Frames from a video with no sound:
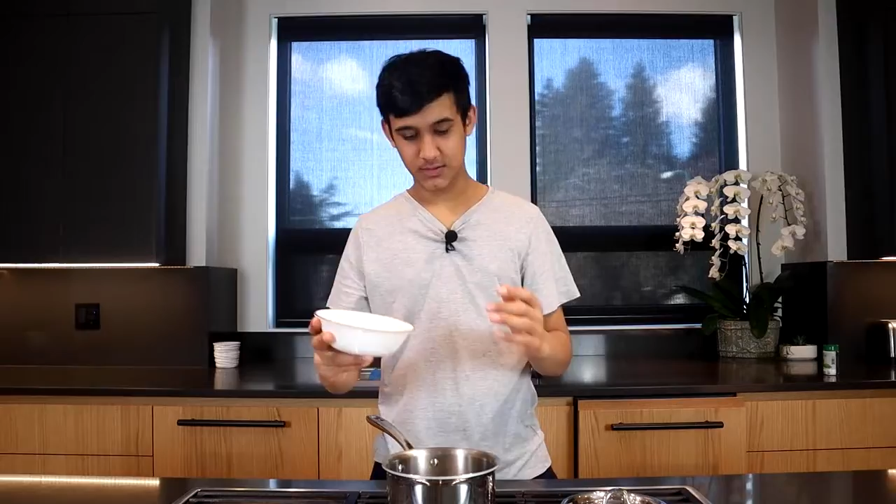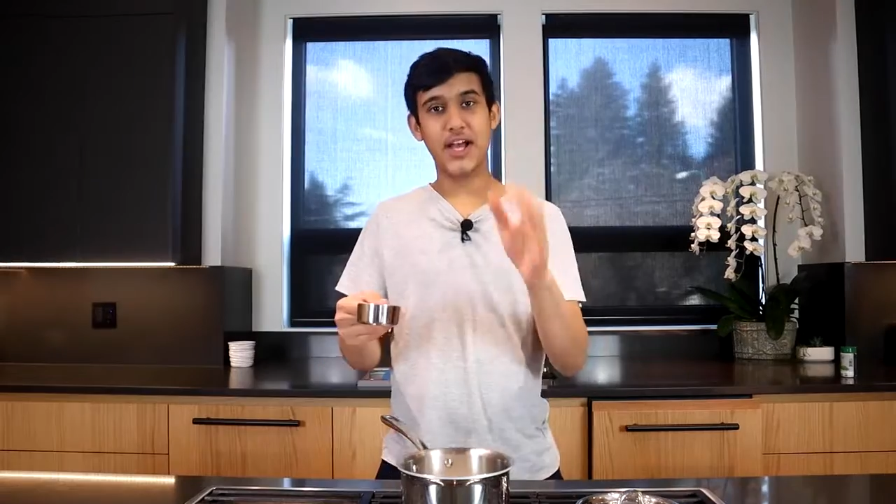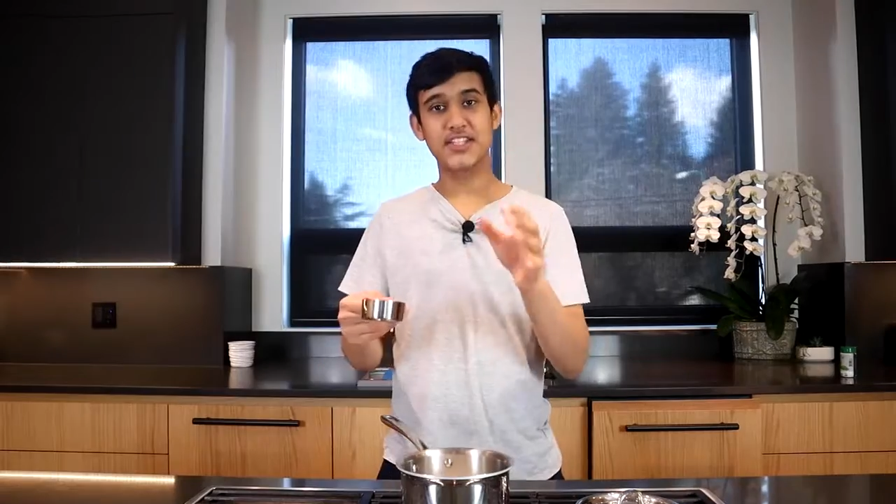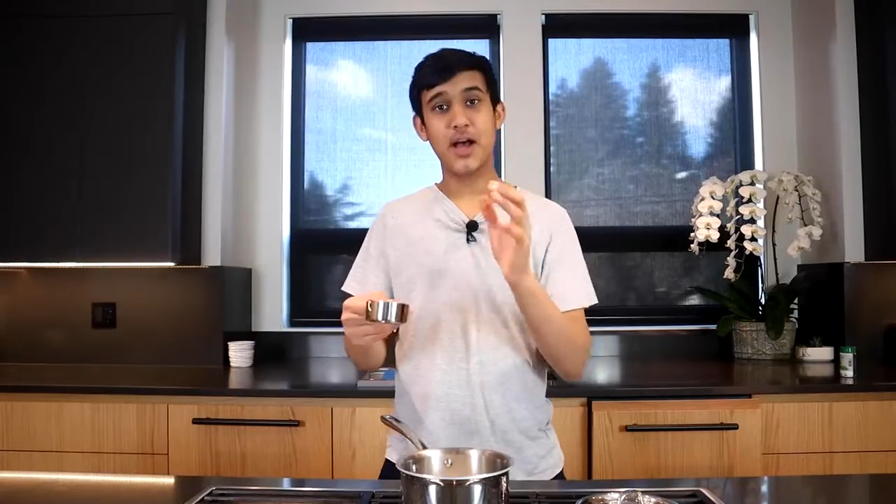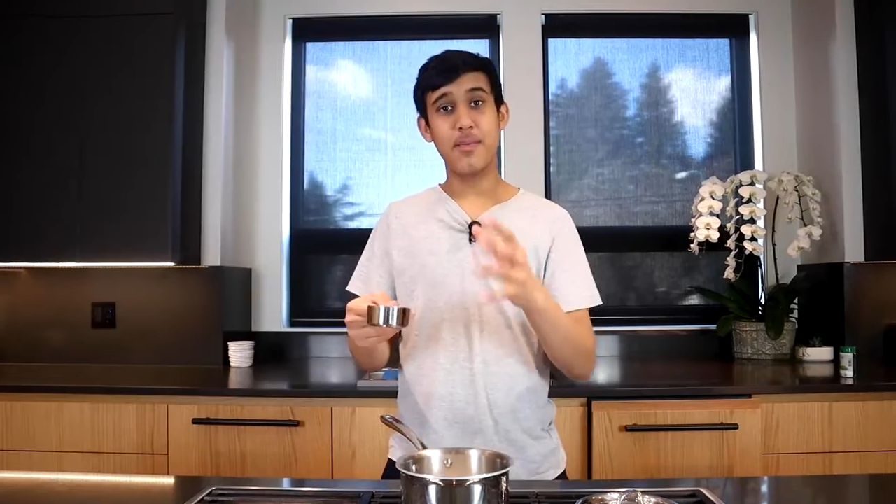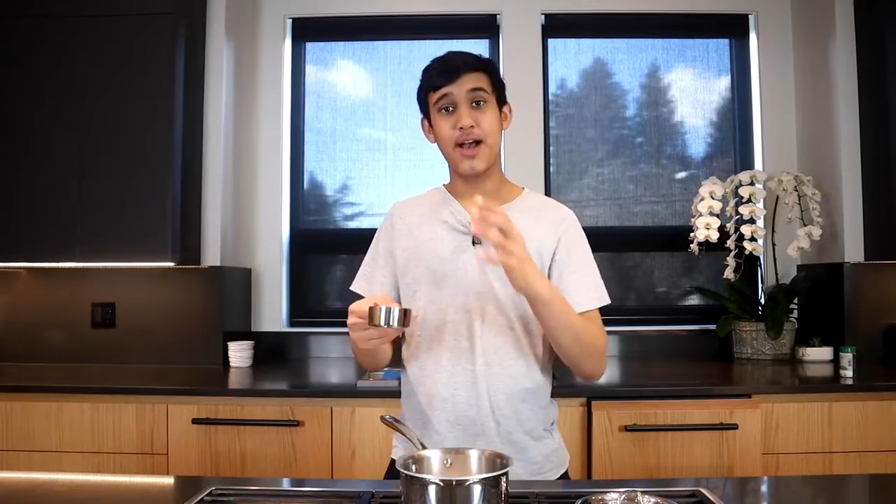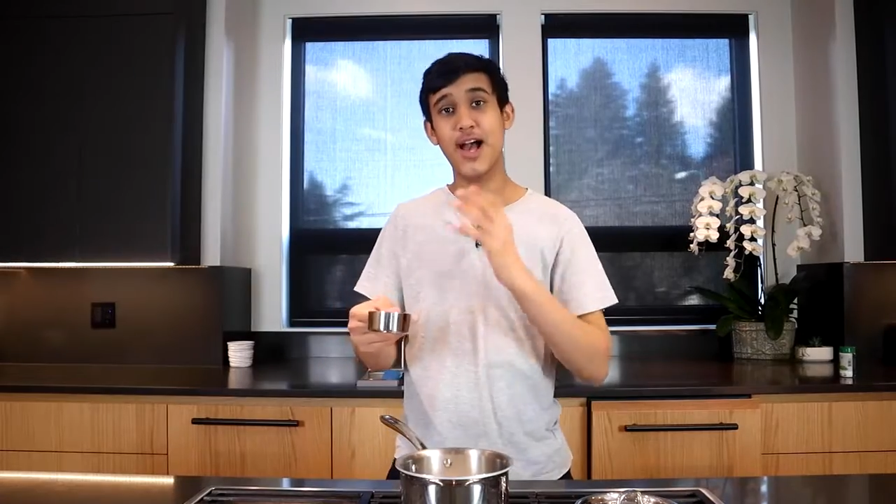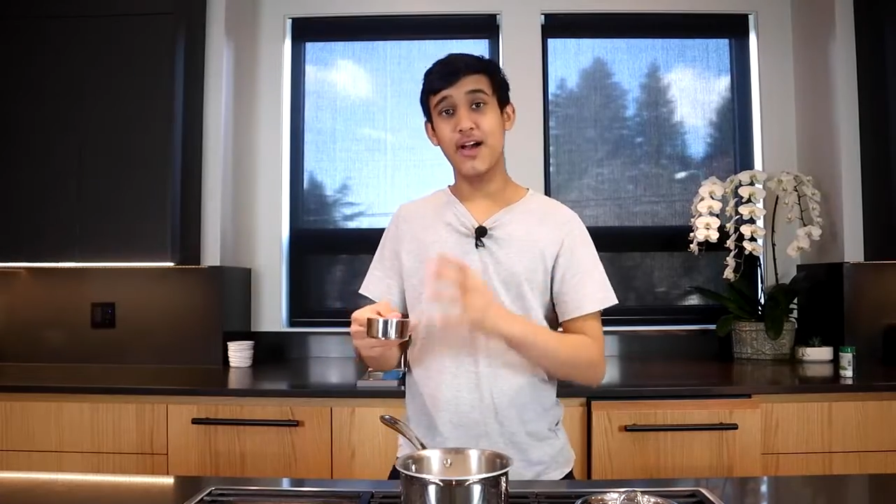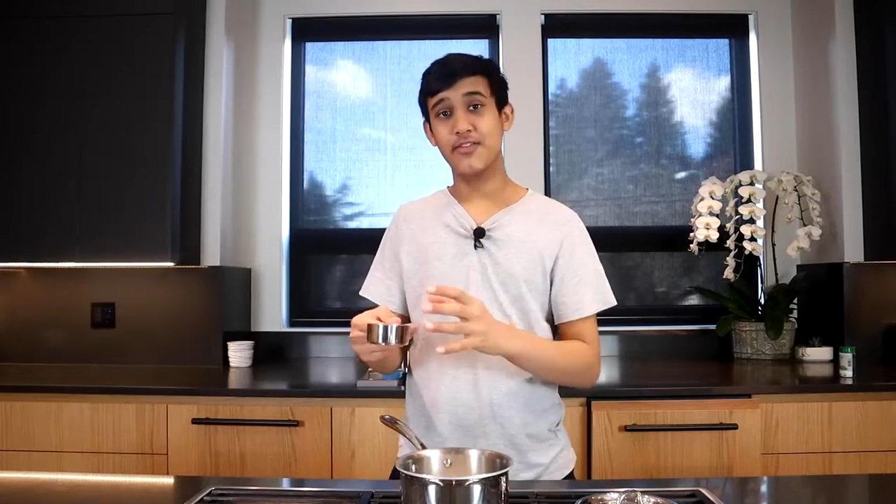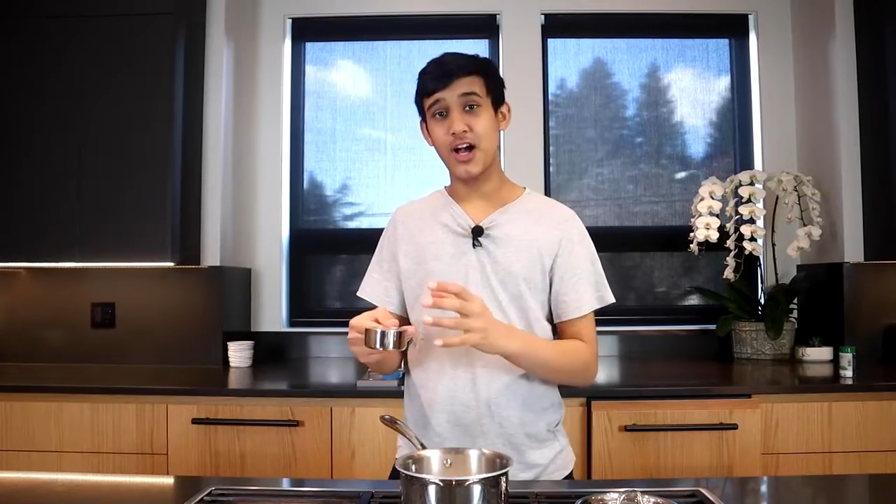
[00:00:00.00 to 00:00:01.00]
Next up, a
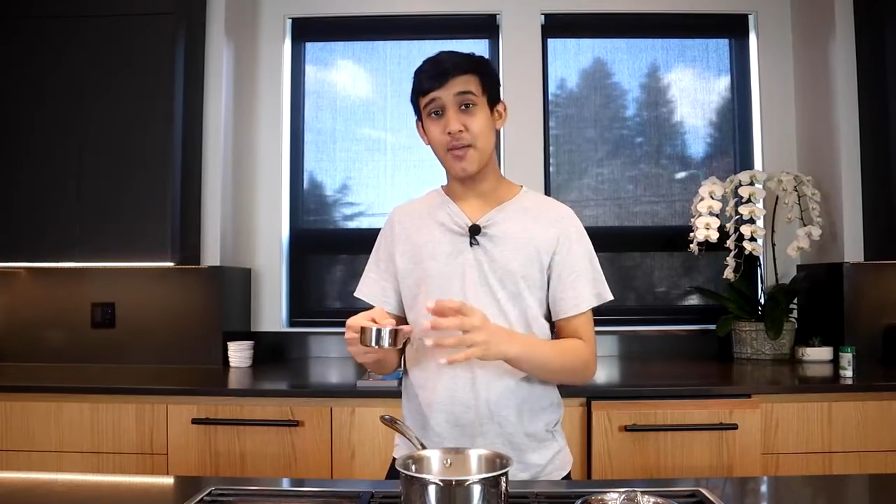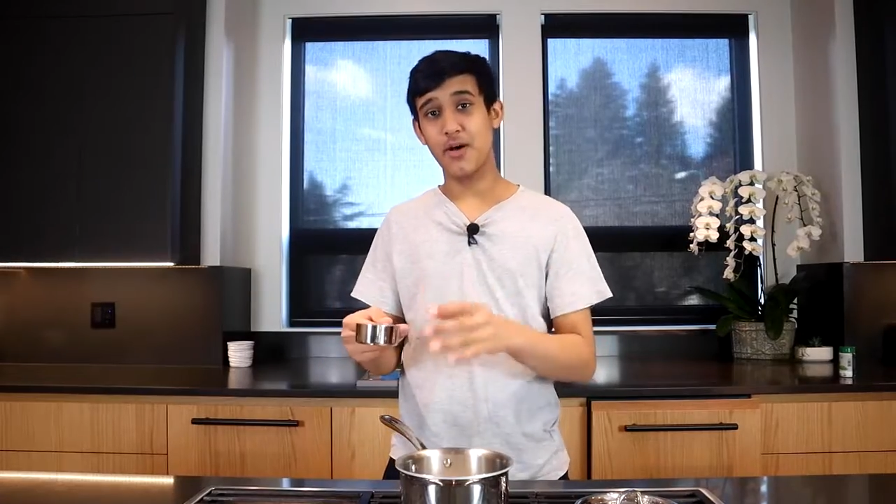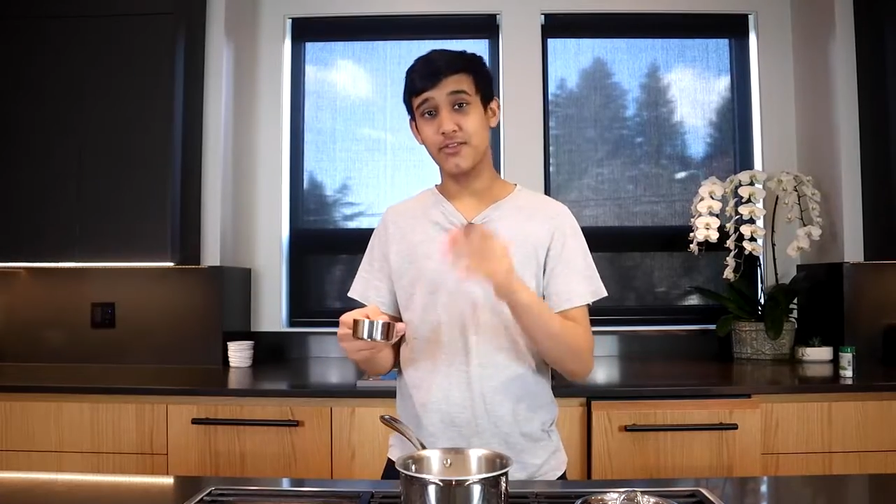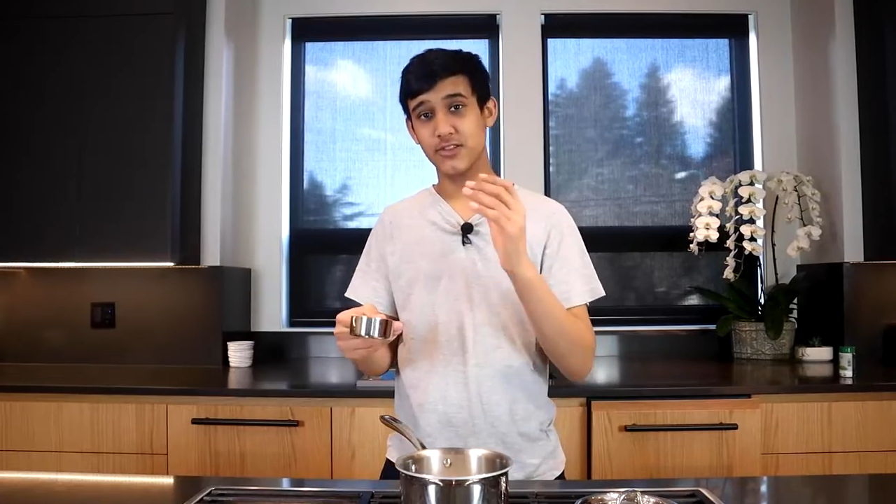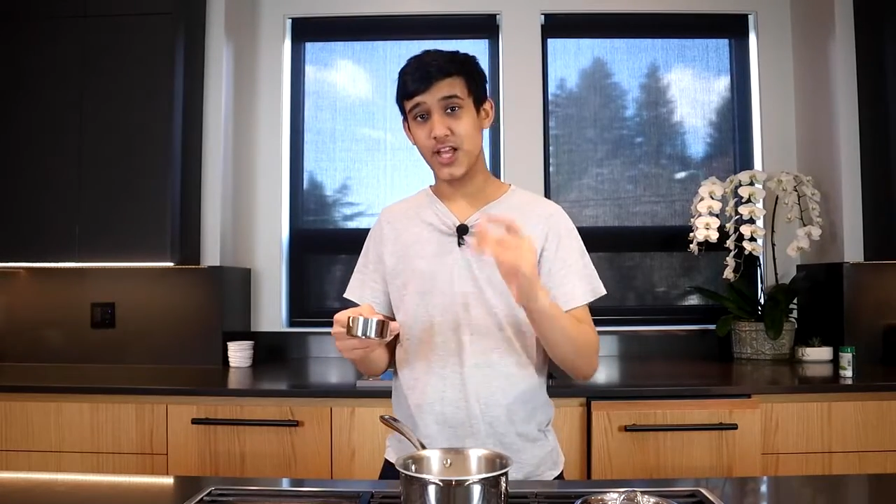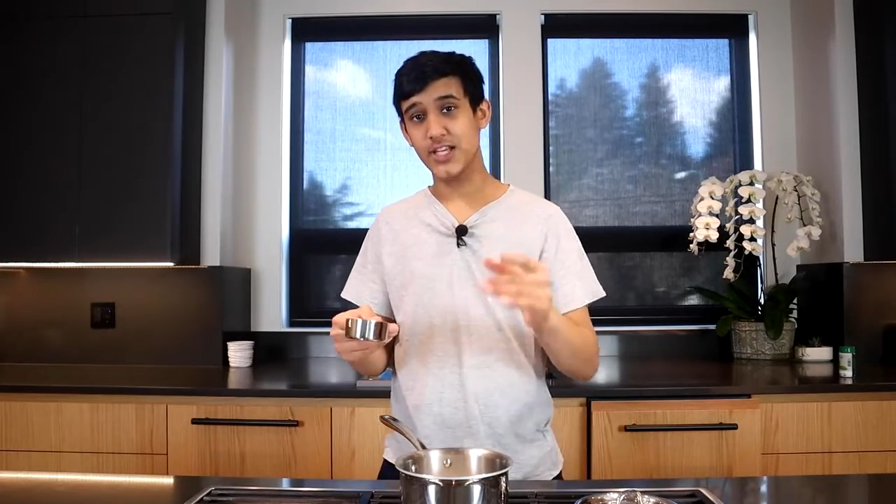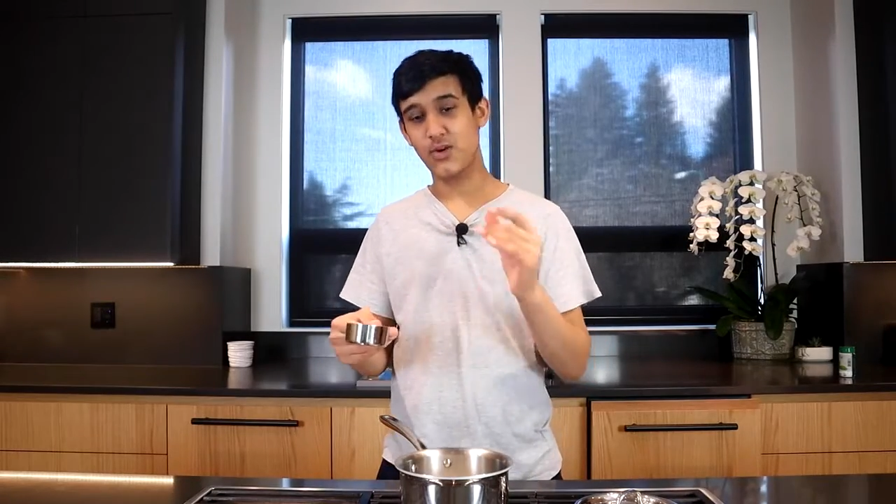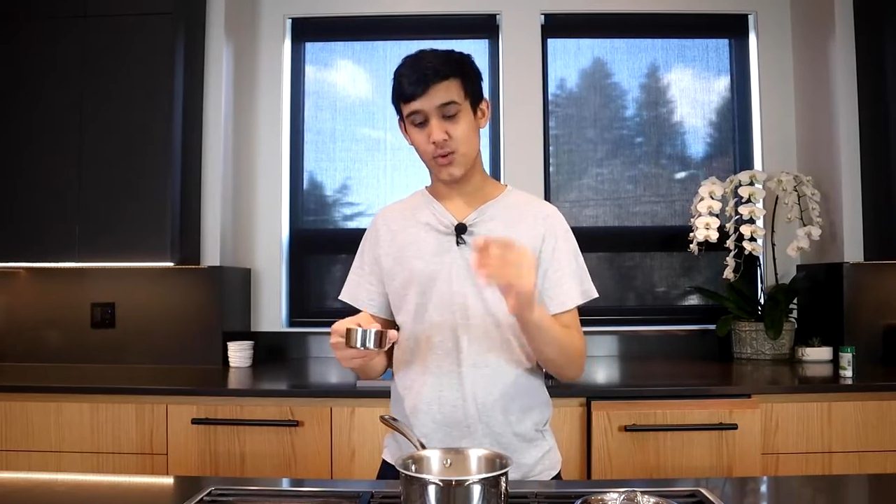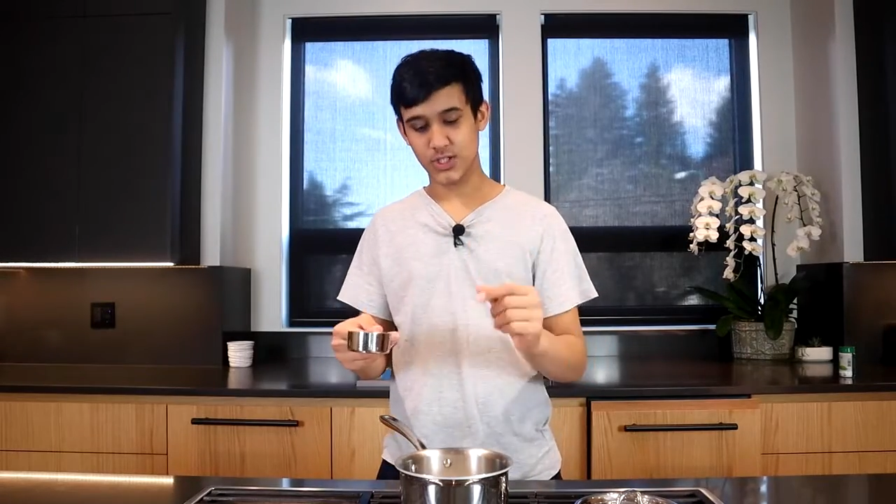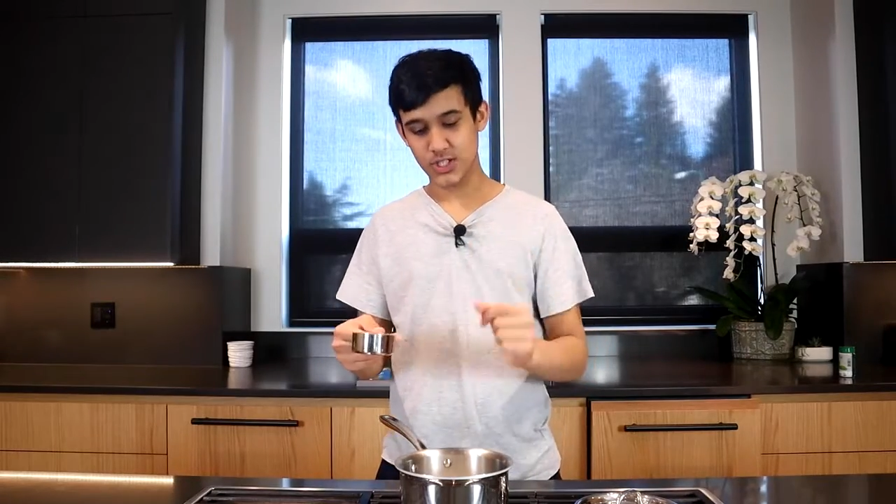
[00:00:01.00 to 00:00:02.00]
half cup of
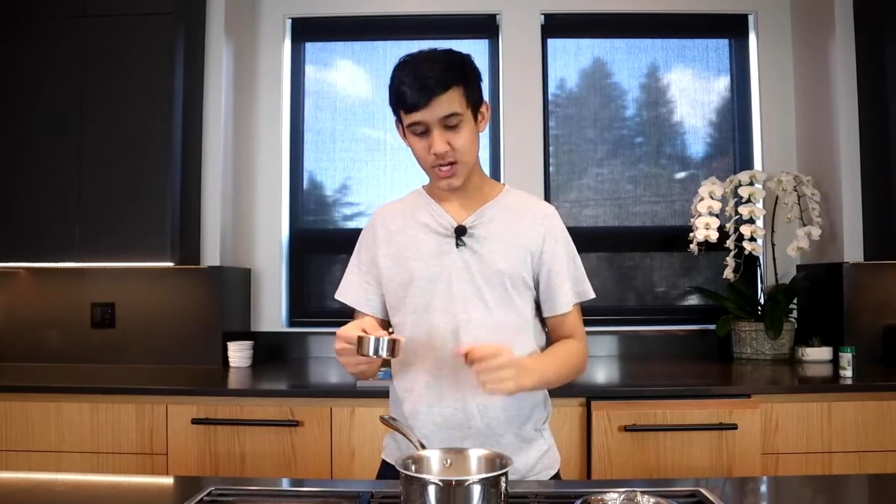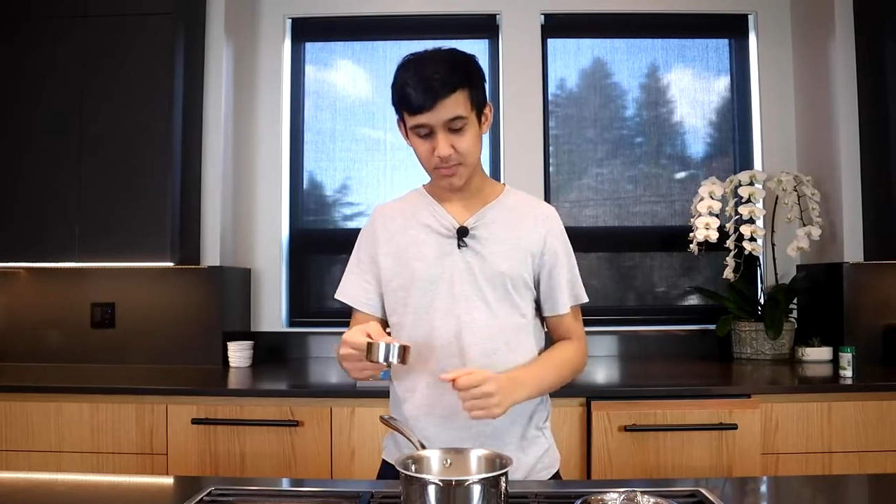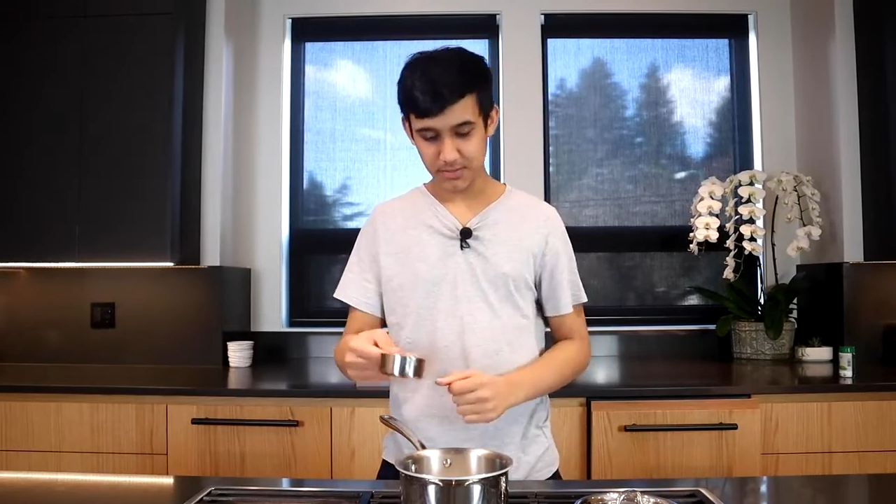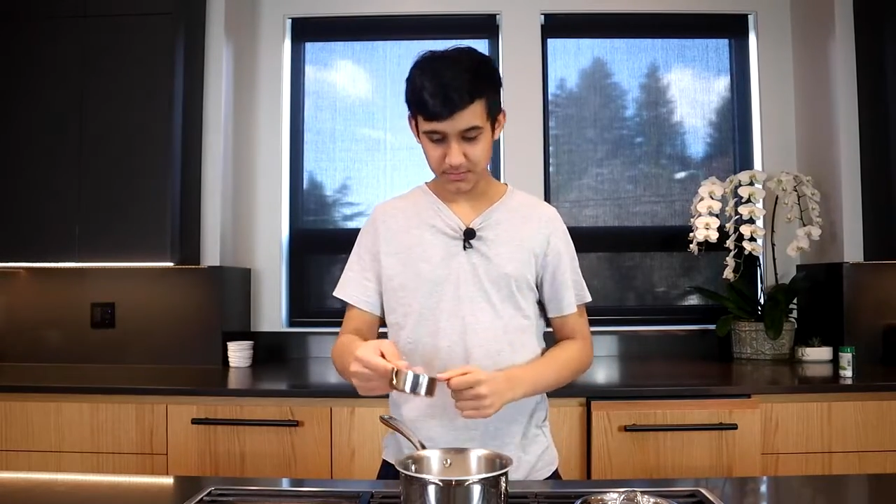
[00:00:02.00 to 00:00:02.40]
light corn syrup.